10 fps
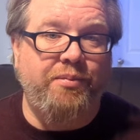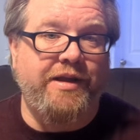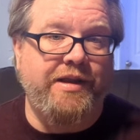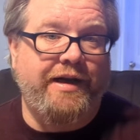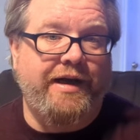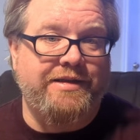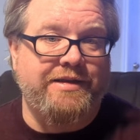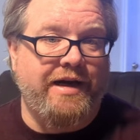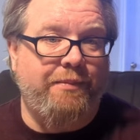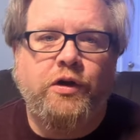the next
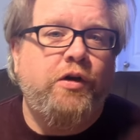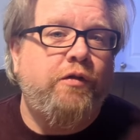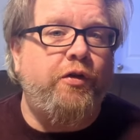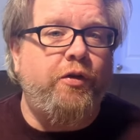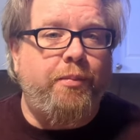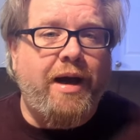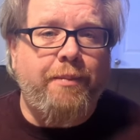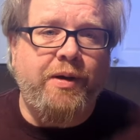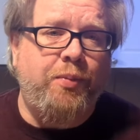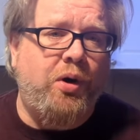step. For the
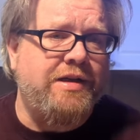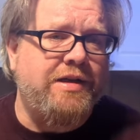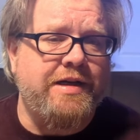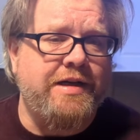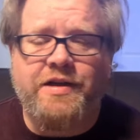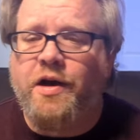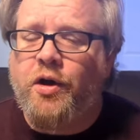mapping process,